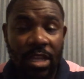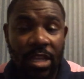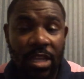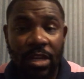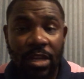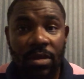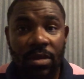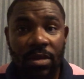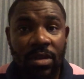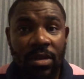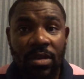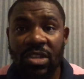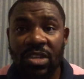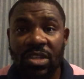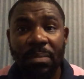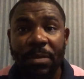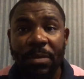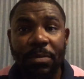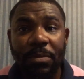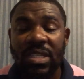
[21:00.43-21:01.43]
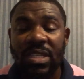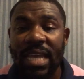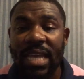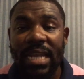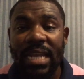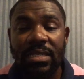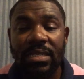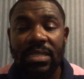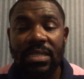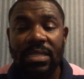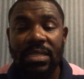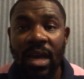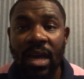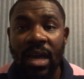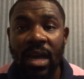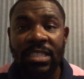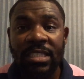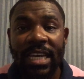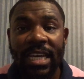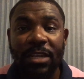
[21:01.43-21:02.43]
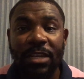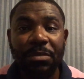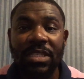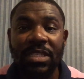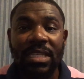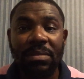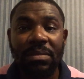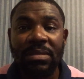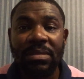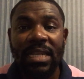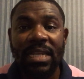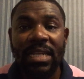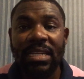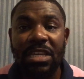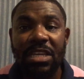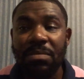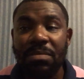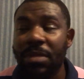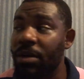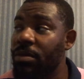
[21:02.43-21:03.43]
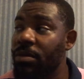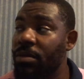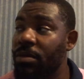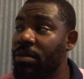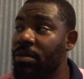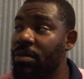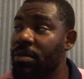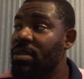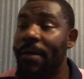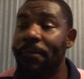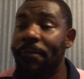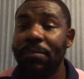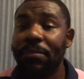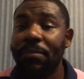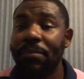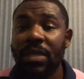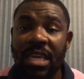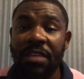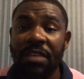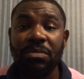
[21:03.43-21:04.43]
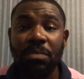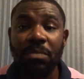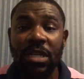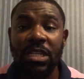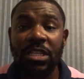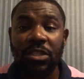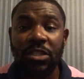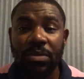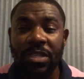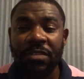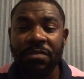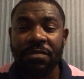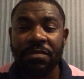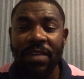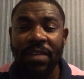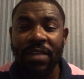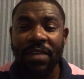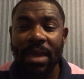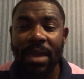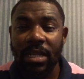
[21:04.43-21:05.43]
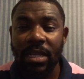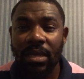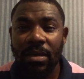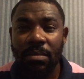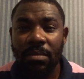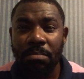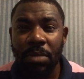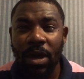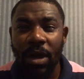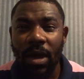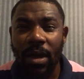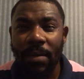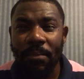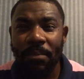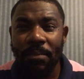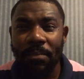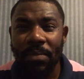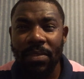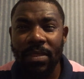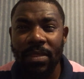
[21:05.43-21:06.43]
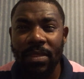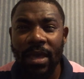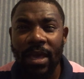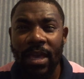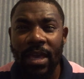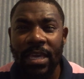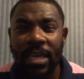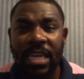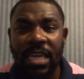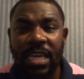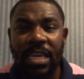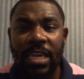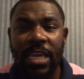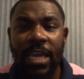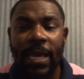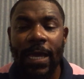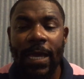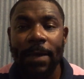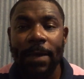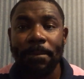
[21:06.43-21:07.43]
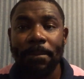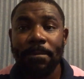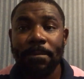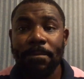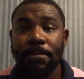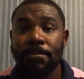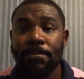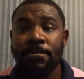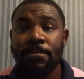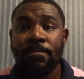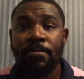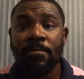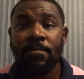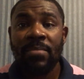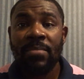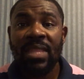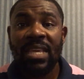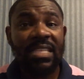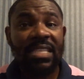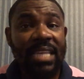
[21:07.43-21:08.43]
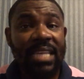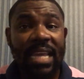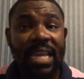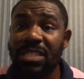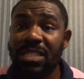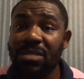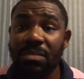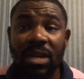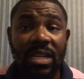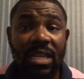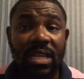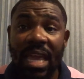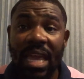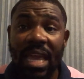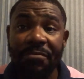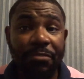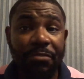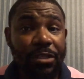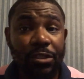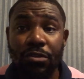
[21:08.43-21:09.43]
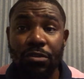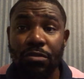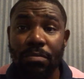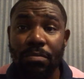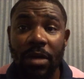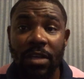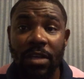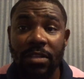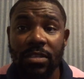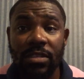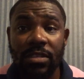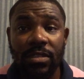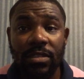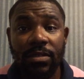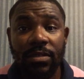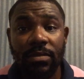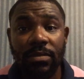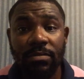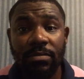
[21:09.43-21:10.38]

You know, some people send, a gentleman sent an email that he gives money to his family, but he um, he sends money every 2 months